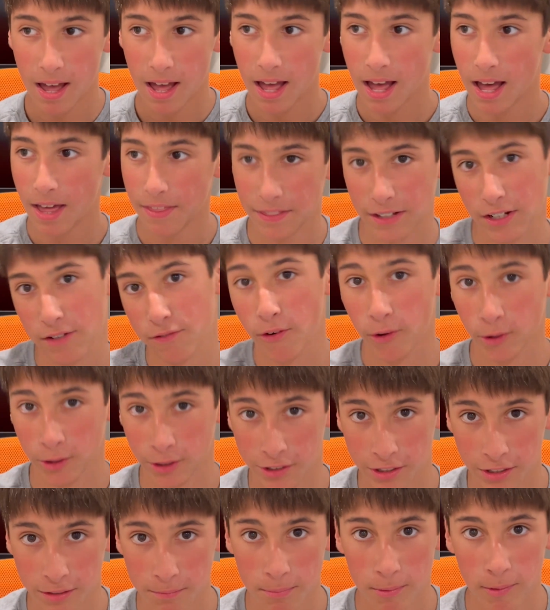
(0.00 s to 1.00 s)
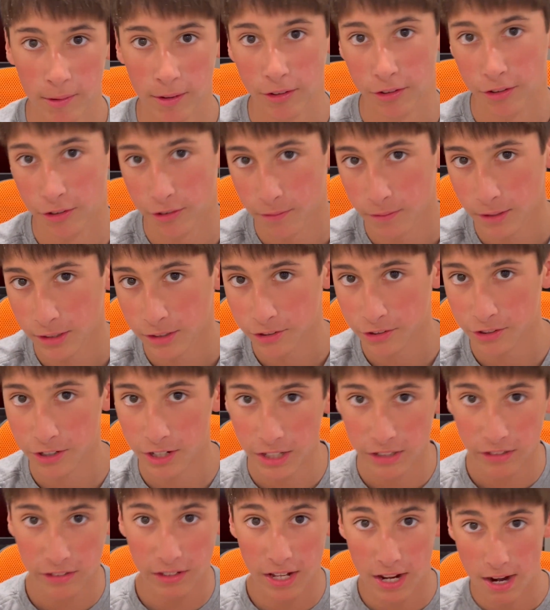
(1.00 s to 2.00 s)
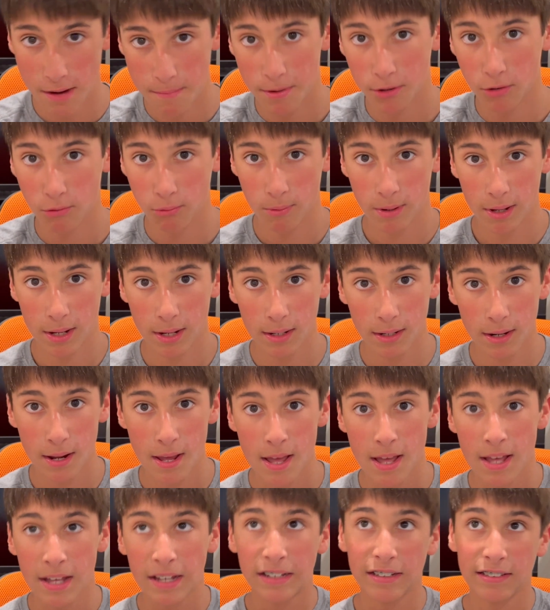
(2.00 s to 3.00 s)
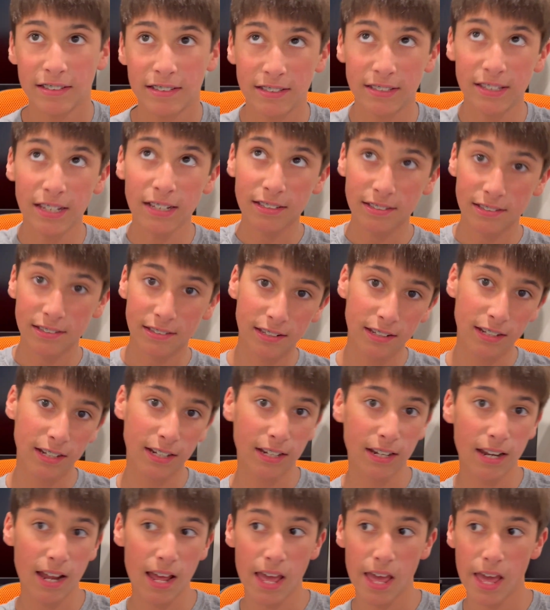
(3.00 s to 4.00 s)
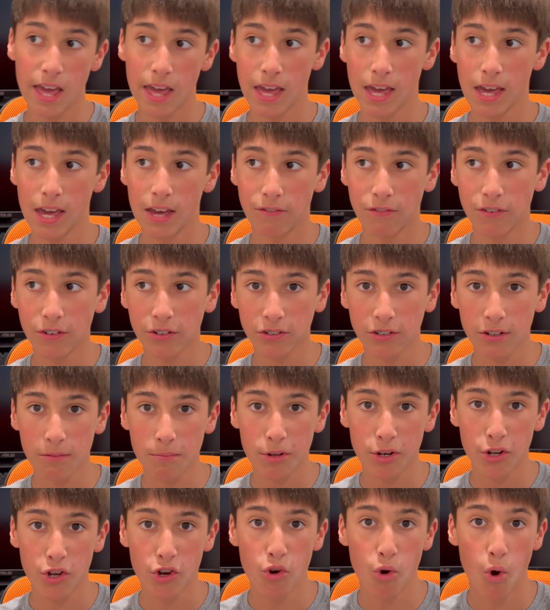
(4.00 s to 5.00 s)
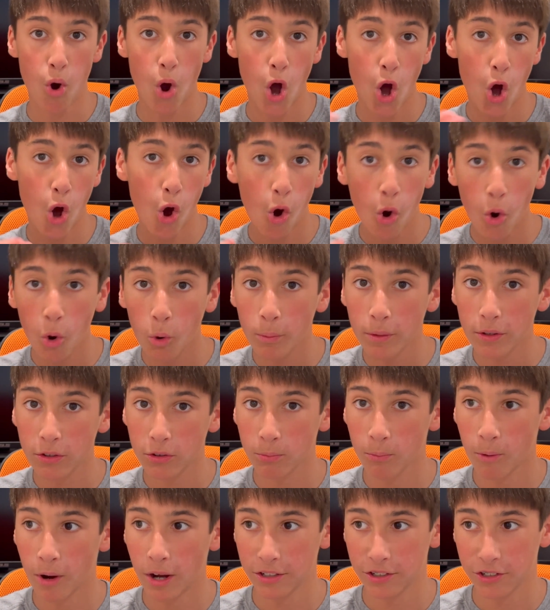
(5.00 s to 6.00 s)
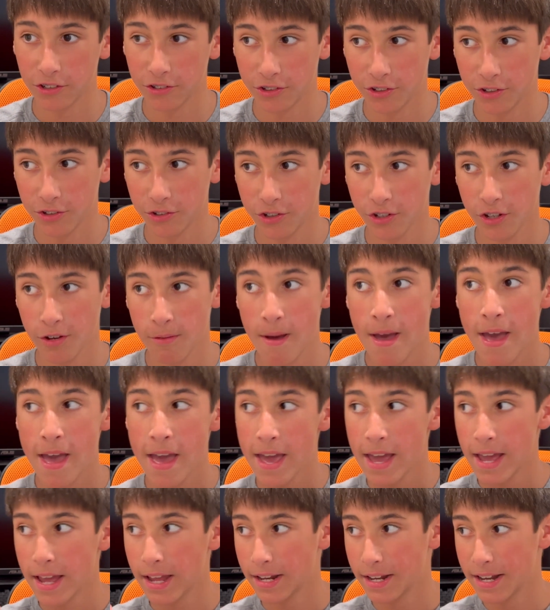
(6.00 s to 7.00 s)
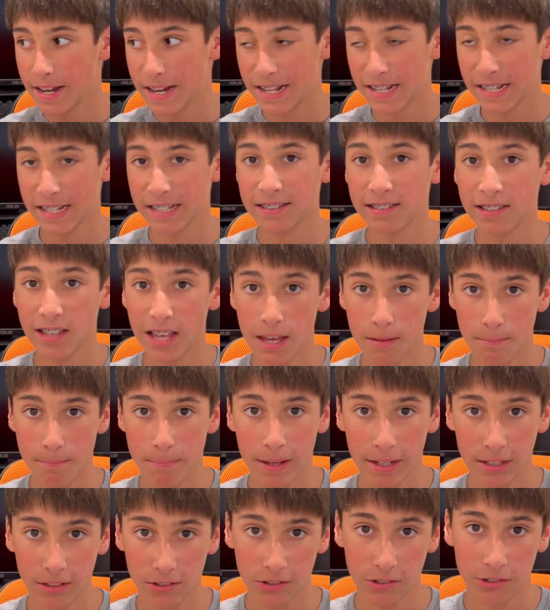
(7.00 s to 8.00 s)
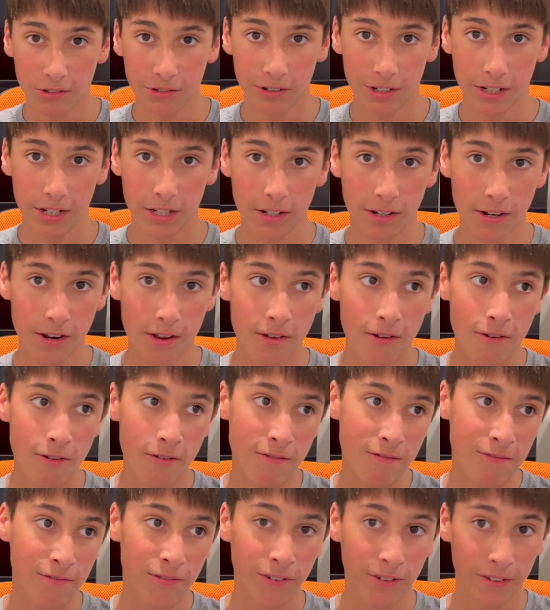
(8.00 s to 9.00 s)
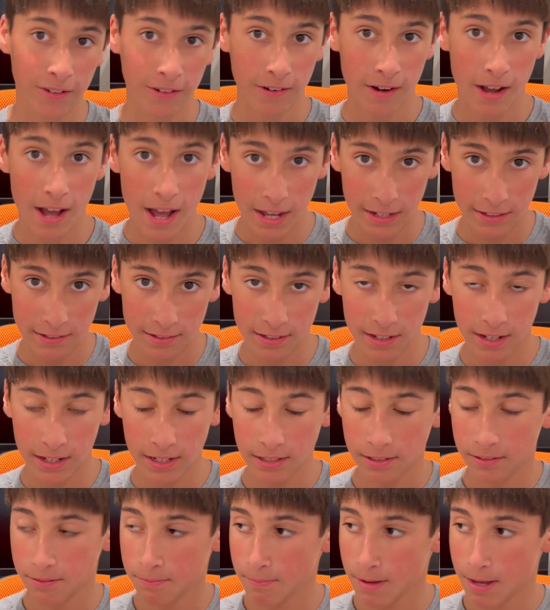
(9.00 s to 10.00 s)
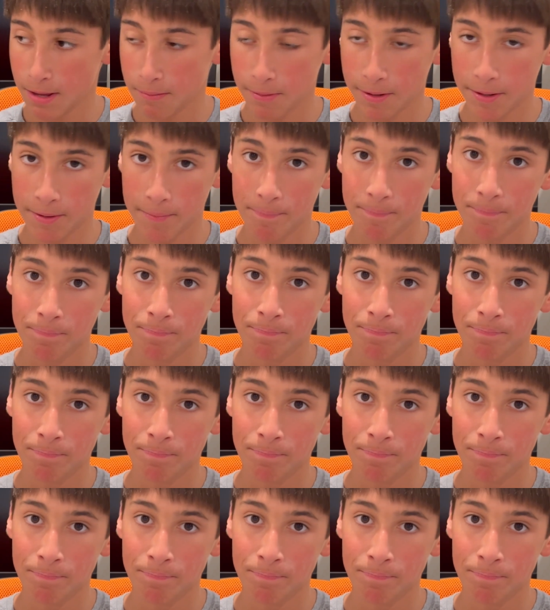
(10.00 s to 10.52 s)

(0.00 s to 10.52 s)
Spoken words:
I think 14.2 inch is in between. 16, if you're someone who always watches YouTube and needs a big screen for their eyesight, maybe,